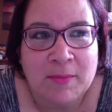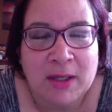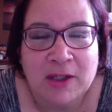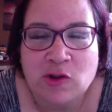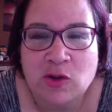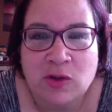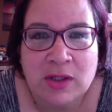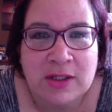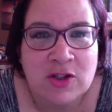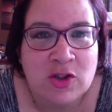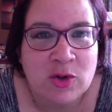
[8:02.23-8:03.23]
make sure
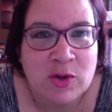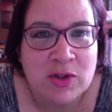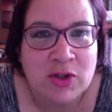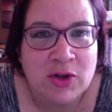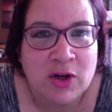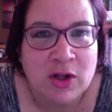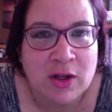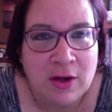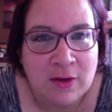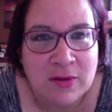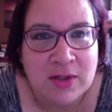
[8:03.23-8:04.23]
that stores are
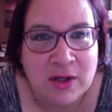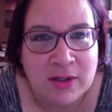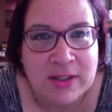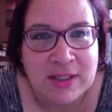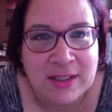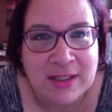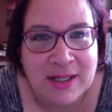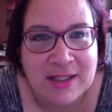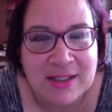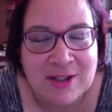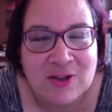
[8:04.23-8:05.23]
closed on
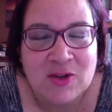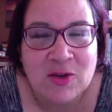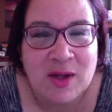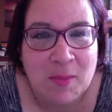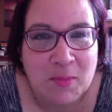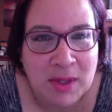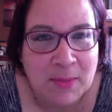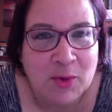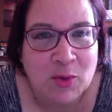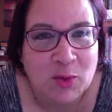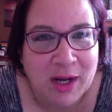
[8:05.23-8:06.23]
Sundays so that
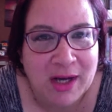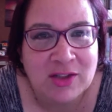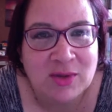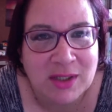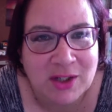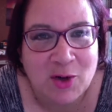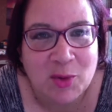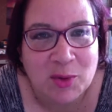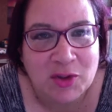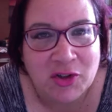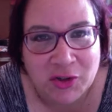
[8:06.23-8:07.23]
people would actually go
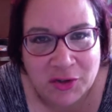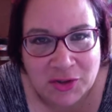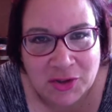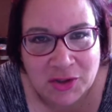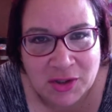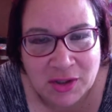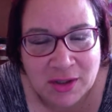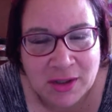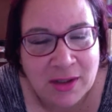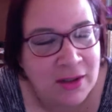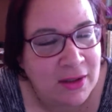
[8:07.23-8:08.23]
to church.
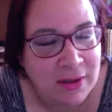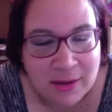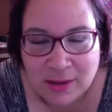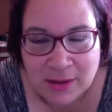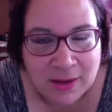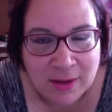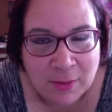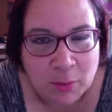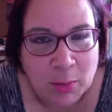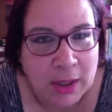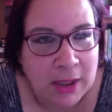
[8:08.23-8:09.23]

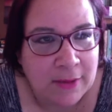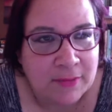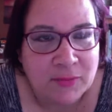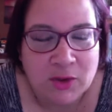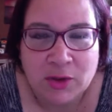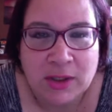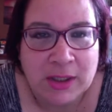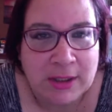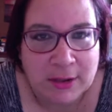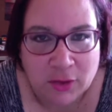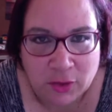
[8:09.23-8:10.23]
But they're
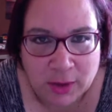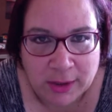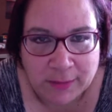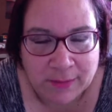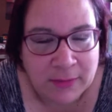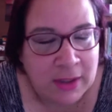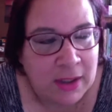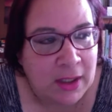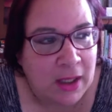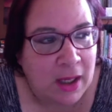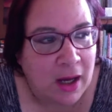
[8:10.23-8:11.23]
not going to do it.
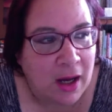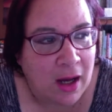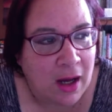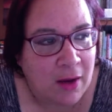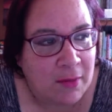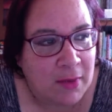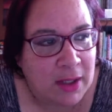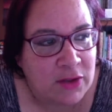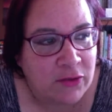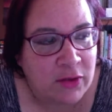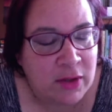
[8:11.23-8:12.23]

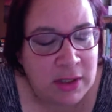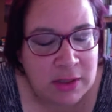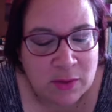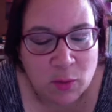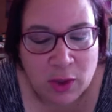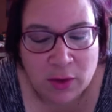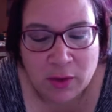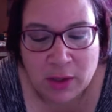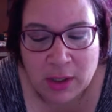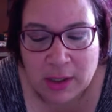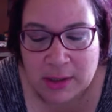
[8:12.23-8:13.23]
As far as whether or
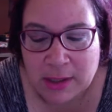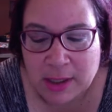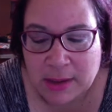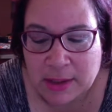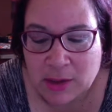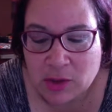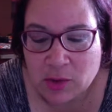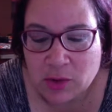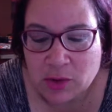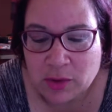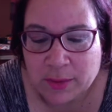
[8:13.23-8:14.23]
not it's an
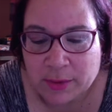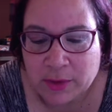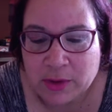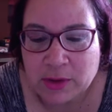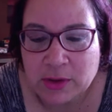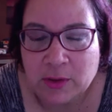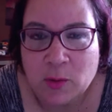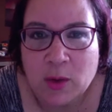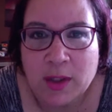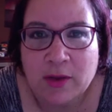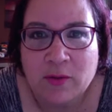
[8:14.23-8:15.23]
antisocial person, the
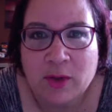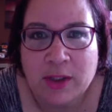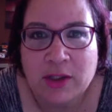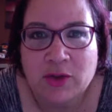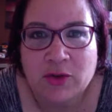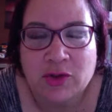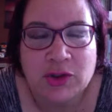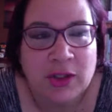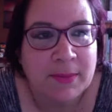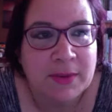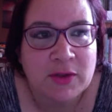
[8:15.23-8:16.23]
one running your
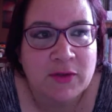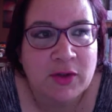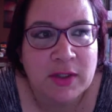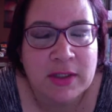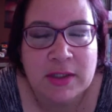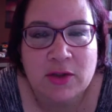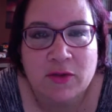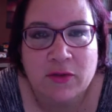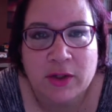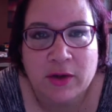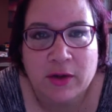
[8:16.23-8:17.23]
ship, it's very easy to
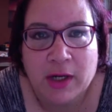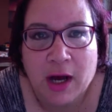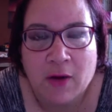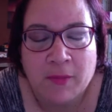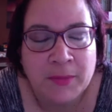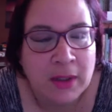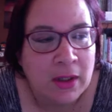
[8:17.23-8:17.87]
figure it out.